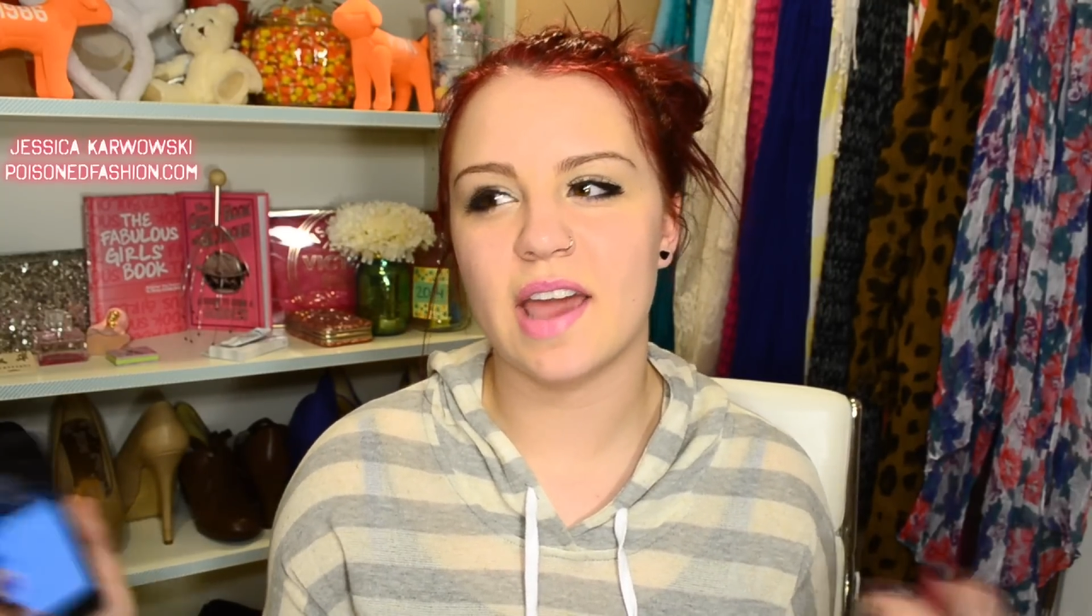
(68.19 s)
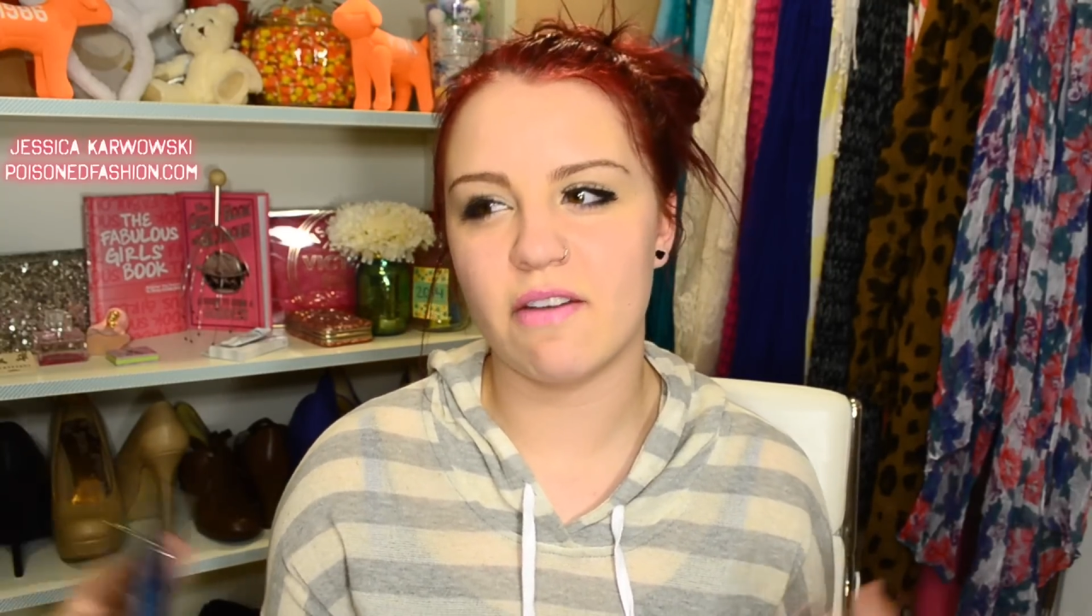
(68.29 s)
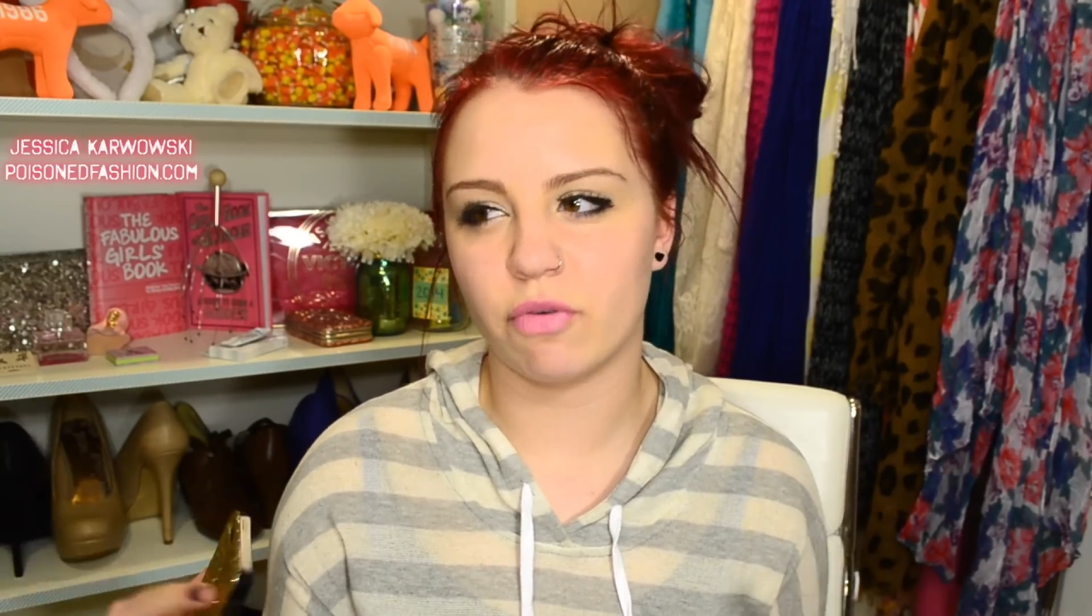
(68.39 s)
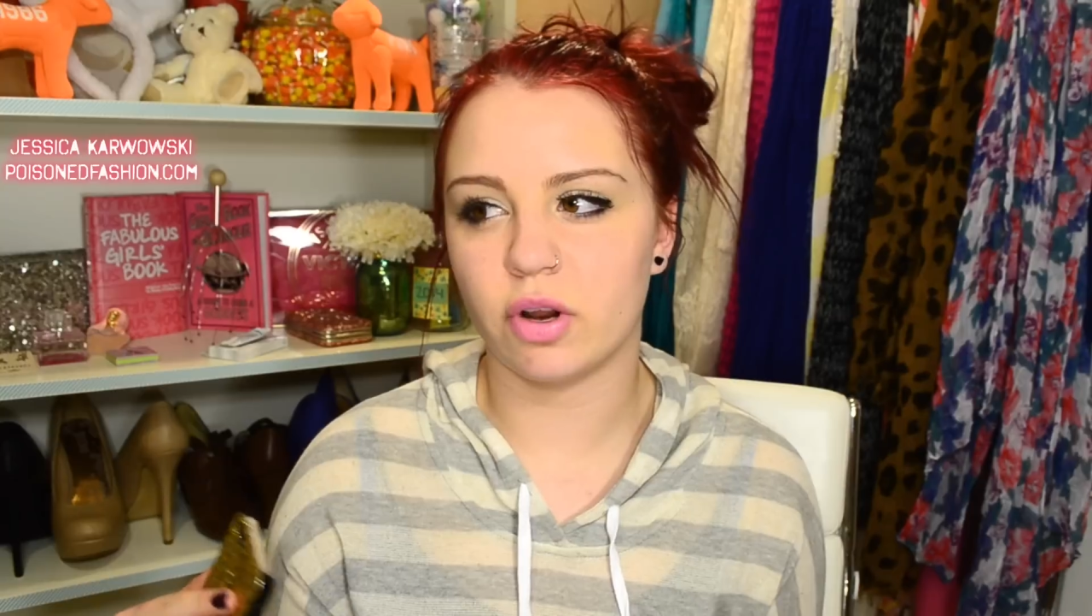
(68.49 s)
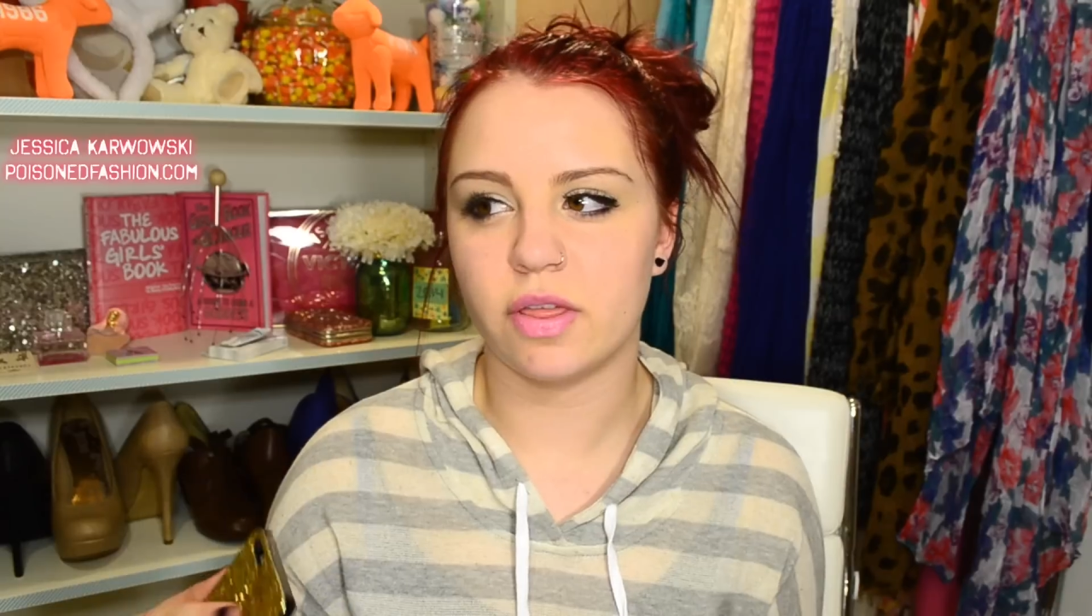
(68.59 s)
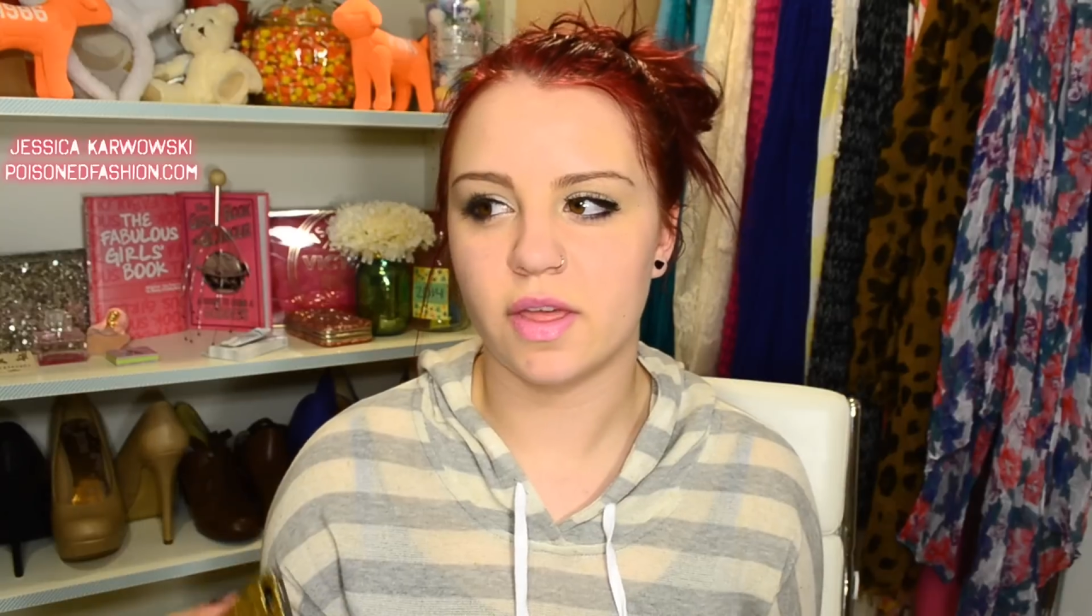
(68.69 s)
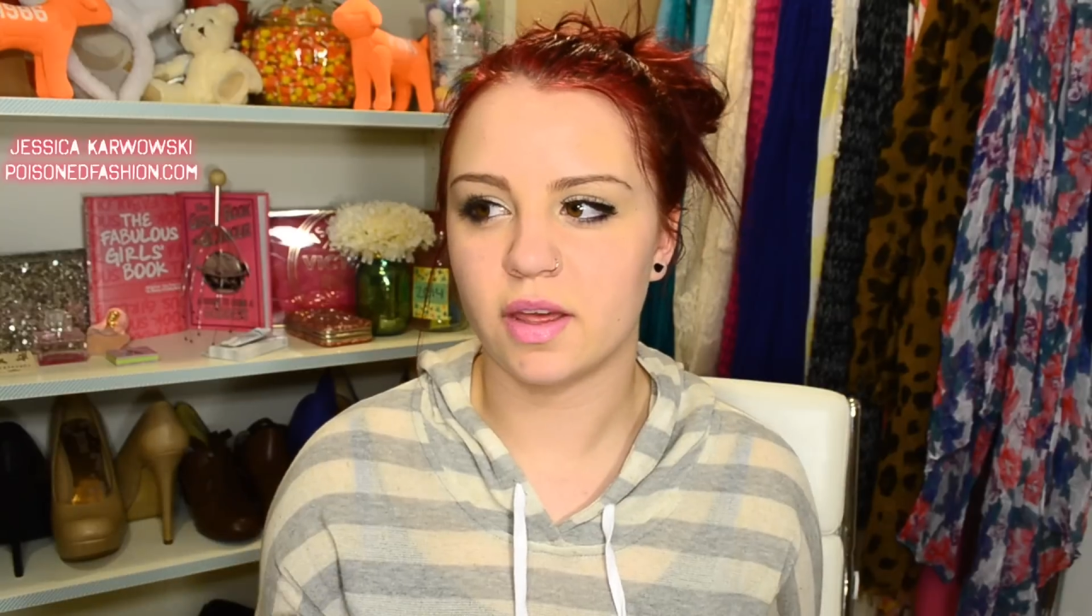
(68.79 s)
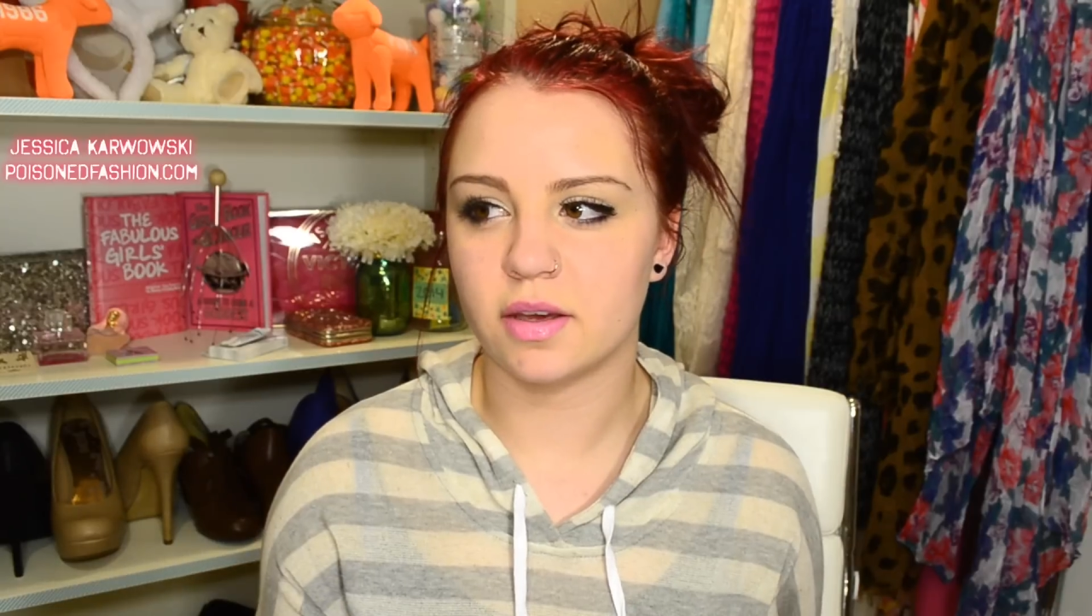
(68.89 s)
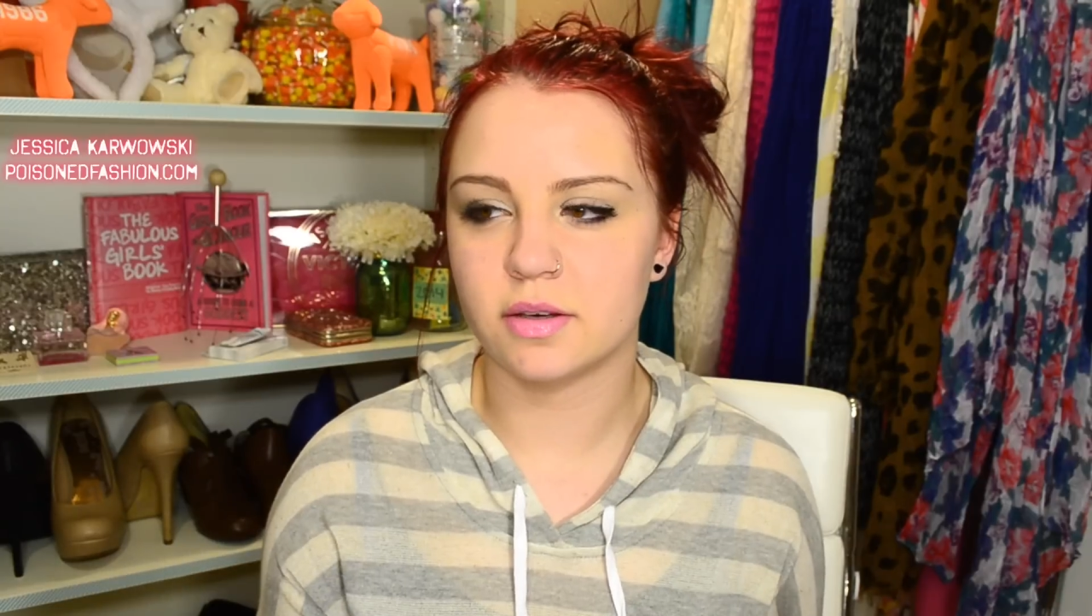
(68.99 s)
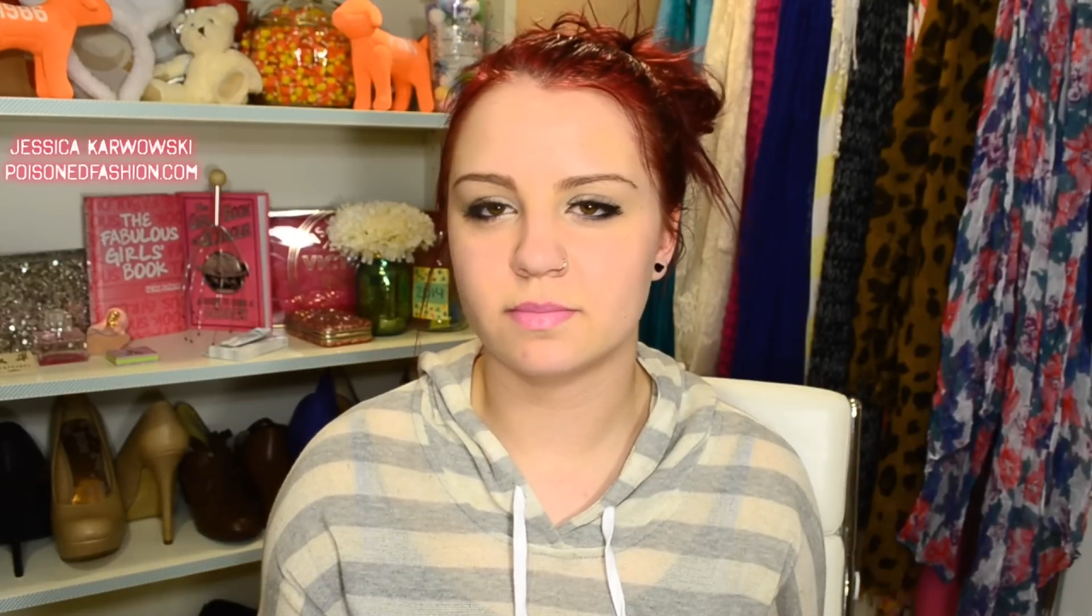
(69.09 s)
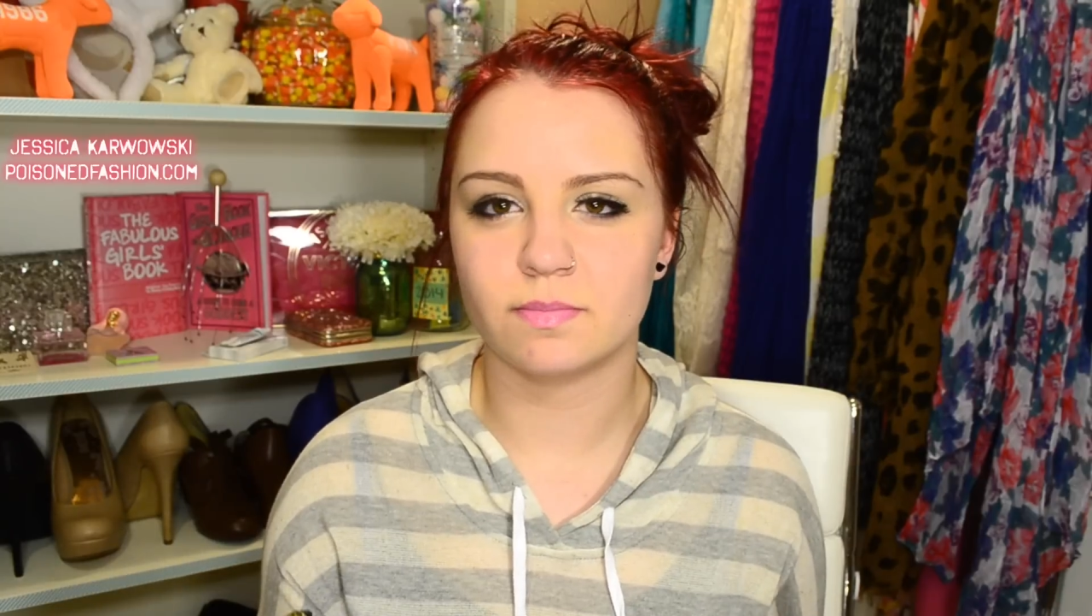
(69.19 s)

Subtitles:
everything